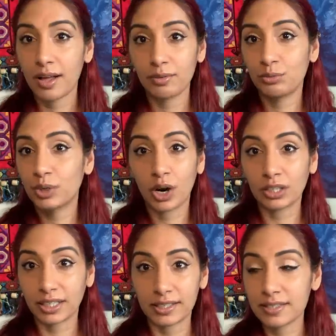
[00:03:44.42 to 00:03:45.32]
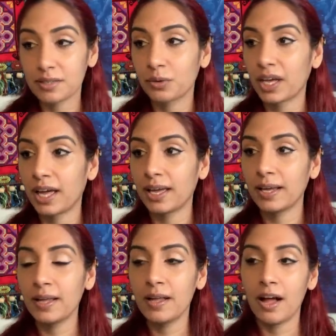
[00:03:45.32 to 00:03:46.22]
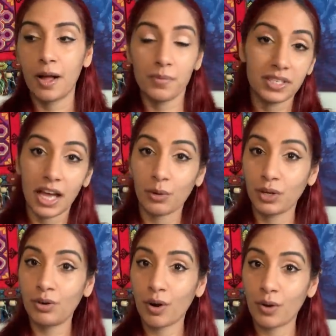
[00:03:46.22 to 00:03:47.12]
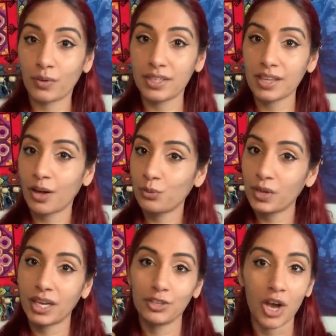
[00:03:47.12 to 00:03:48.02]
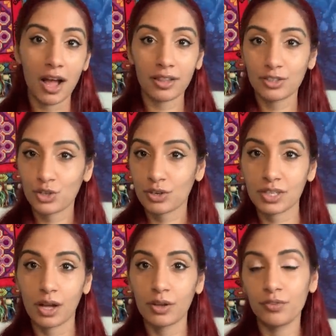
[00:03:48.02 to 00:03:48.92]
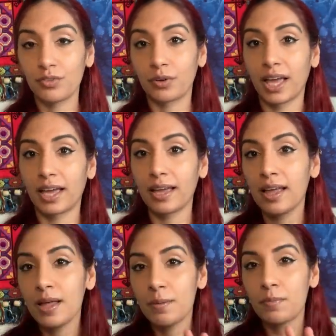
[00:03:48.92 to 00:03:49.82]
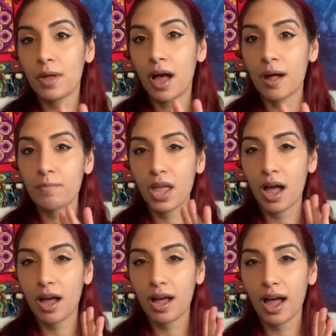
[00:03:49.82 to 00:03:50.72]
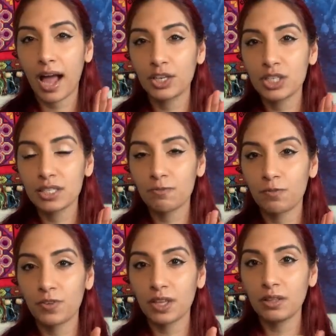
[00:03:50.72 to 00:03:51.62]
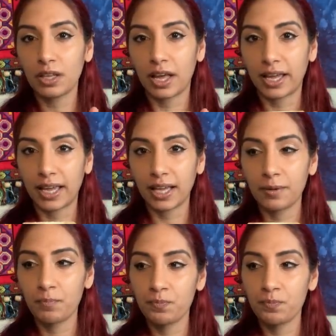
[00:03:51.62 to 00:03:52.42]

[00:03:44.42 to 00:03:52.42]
regardless, okay? That's how we grow, that's how we challenge ourselves, okay? I just feel like